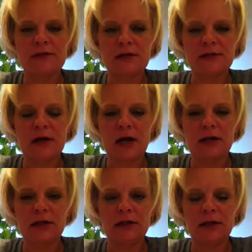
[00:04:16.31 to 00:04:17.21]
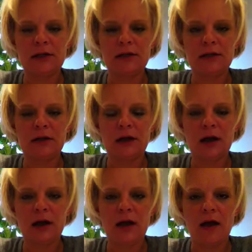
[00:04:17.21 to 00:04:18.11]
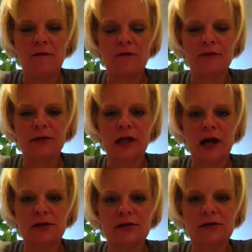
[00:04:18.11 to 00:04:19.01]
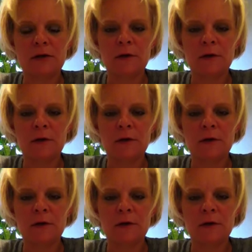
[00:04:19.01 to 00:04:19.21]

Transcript: anxiety like I have over the last,